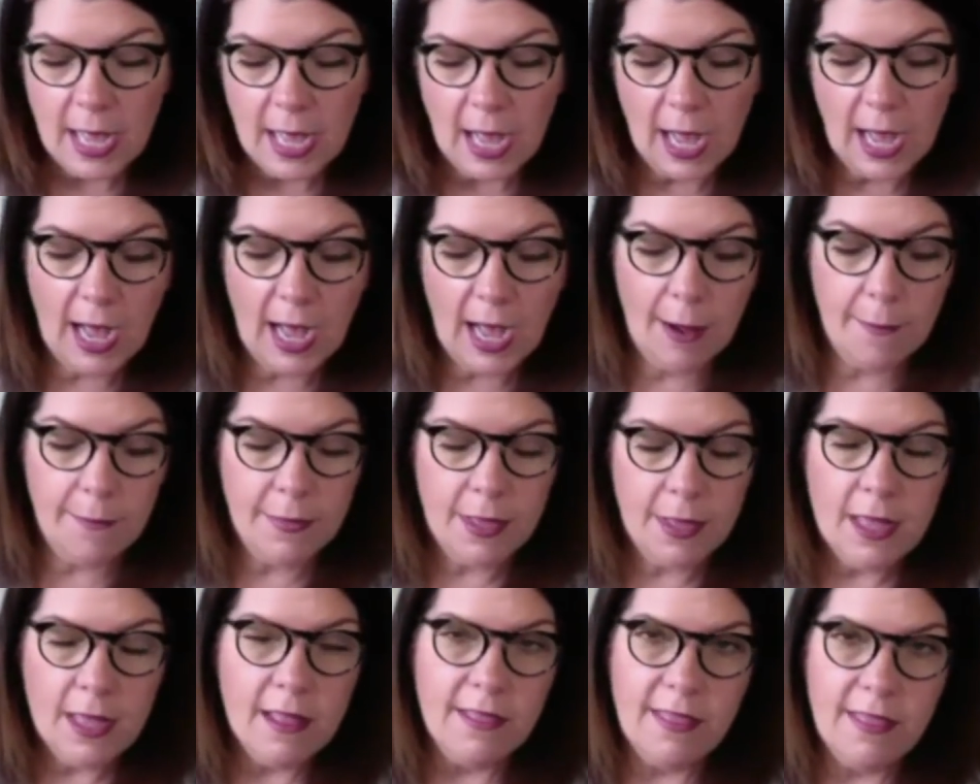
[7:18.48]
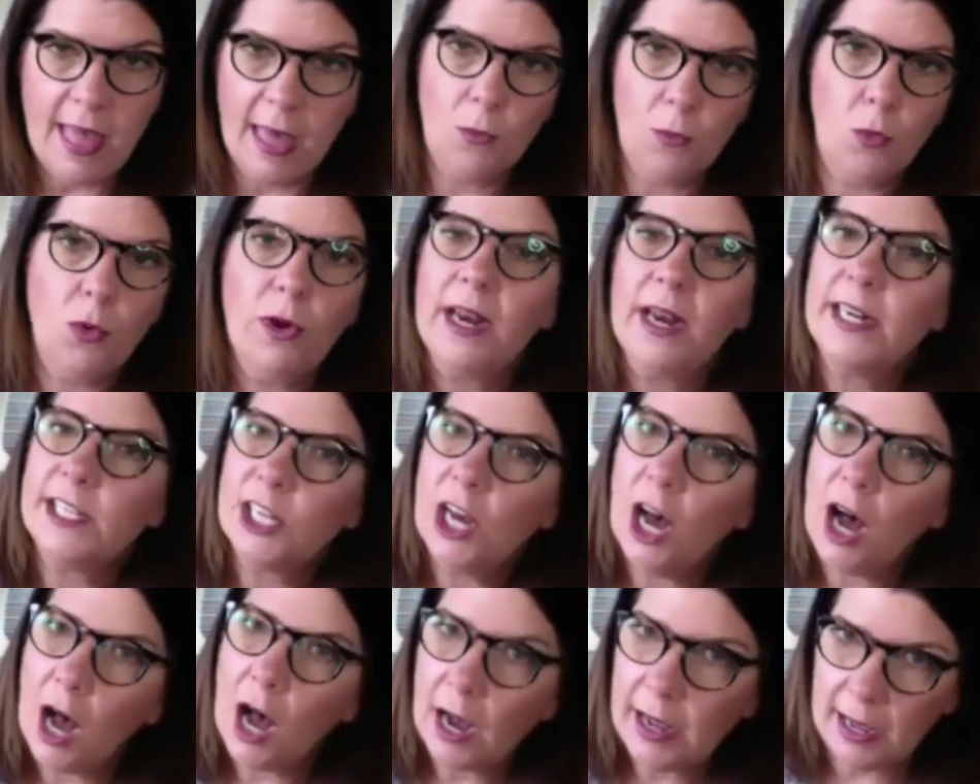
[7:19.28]
and we're going to
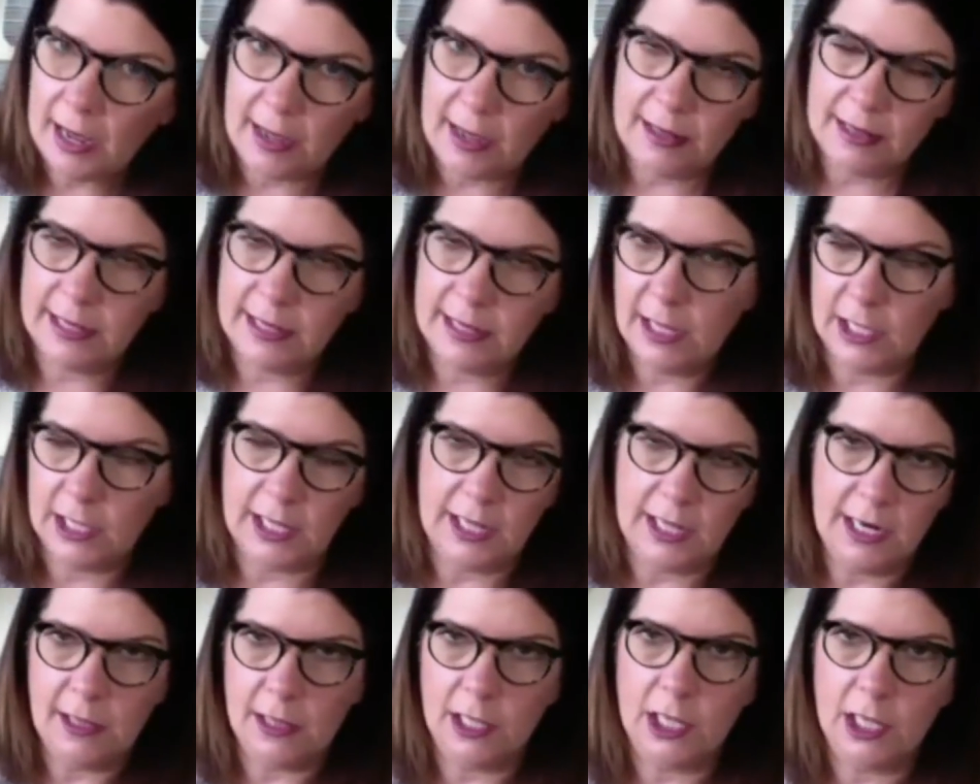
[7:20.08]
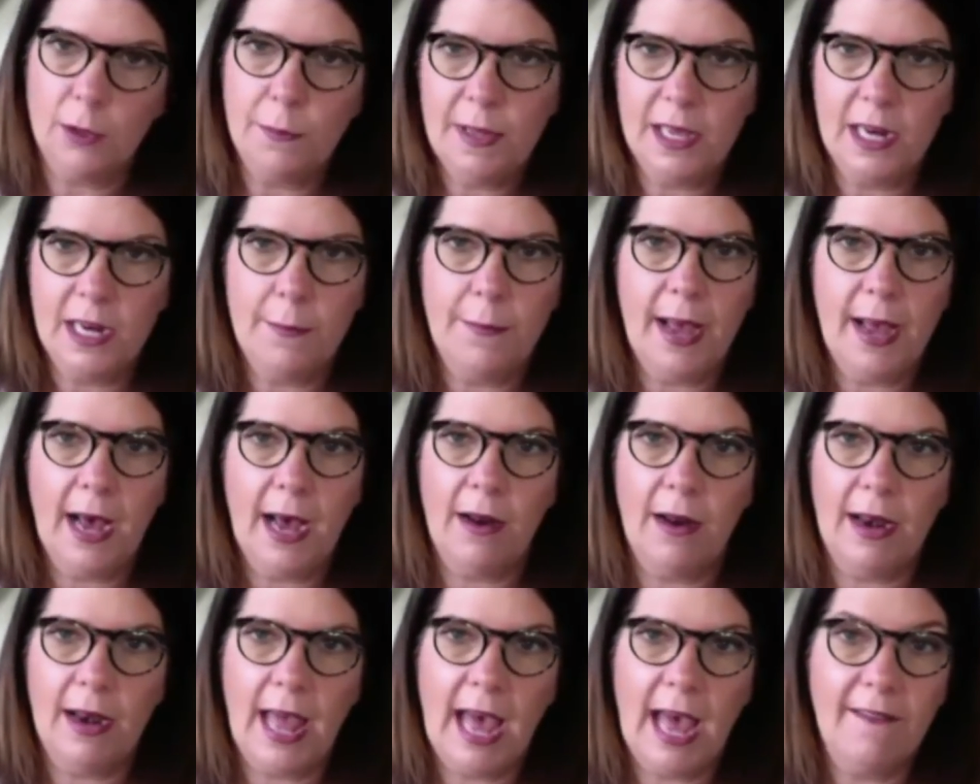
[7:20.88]
talk in a little bit
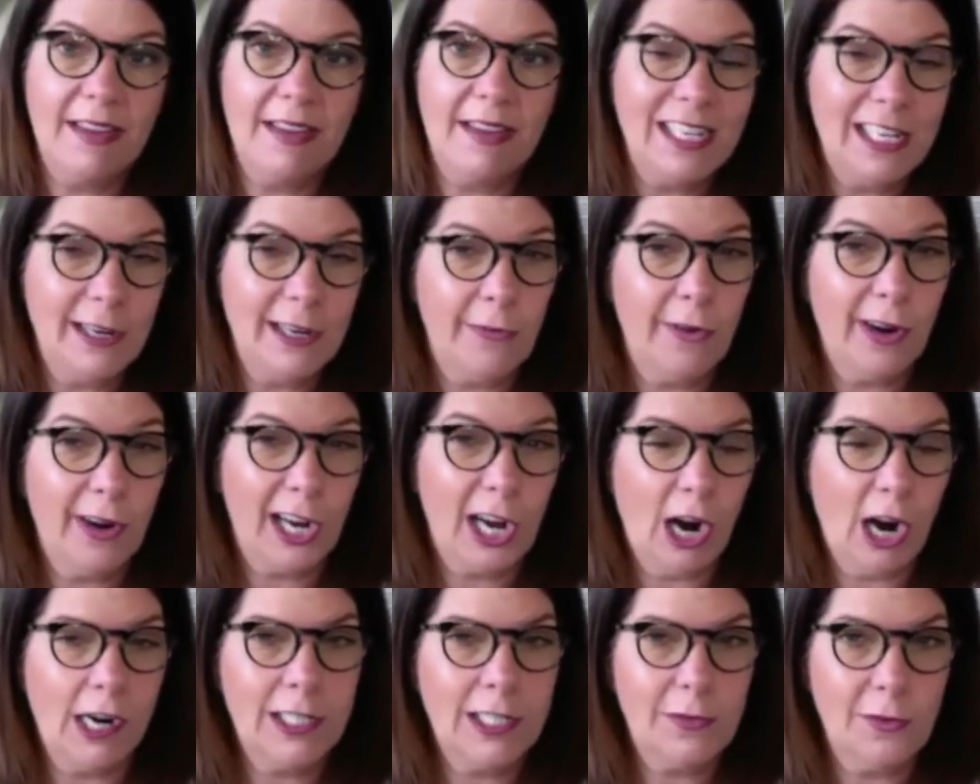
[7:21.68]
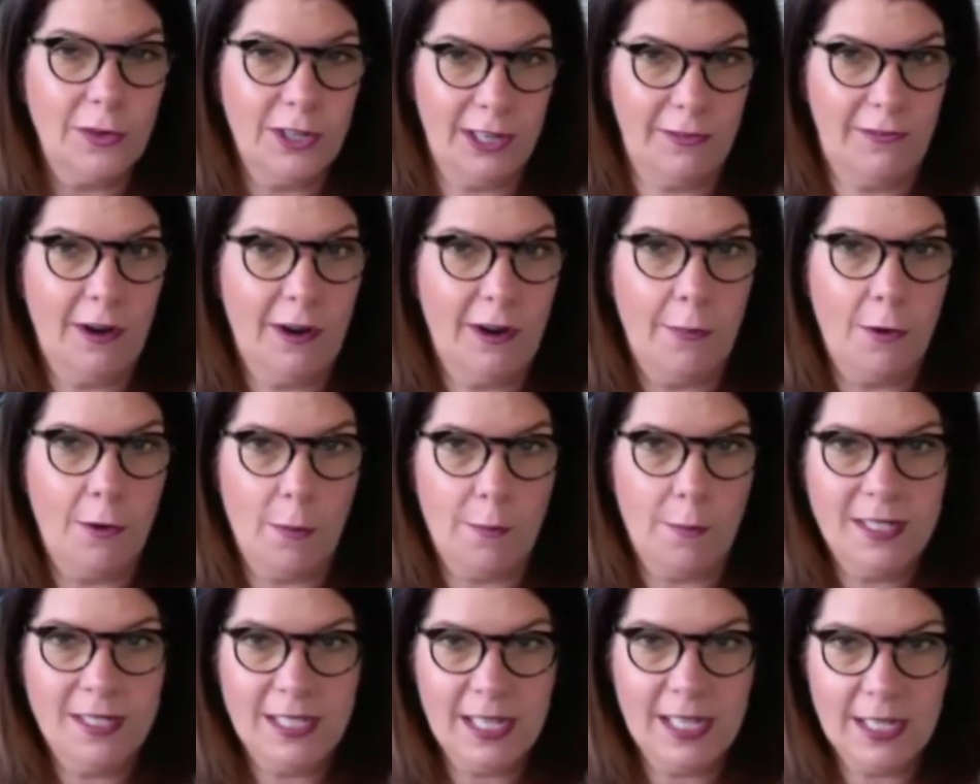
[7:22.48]
about having different cards for different
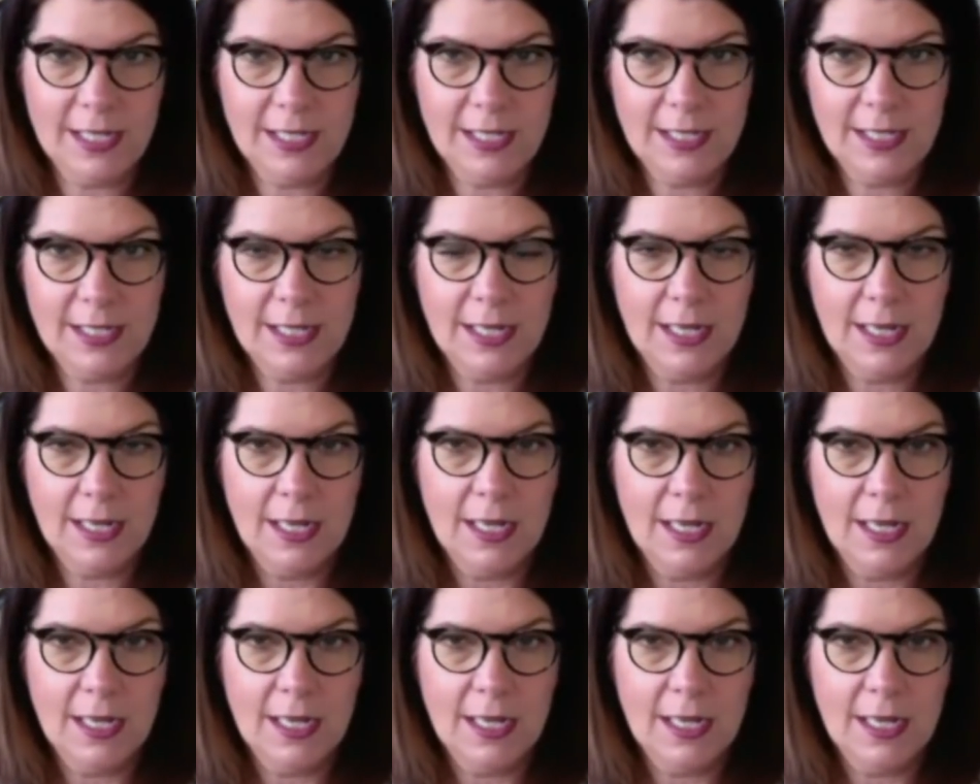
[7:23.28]
purposes.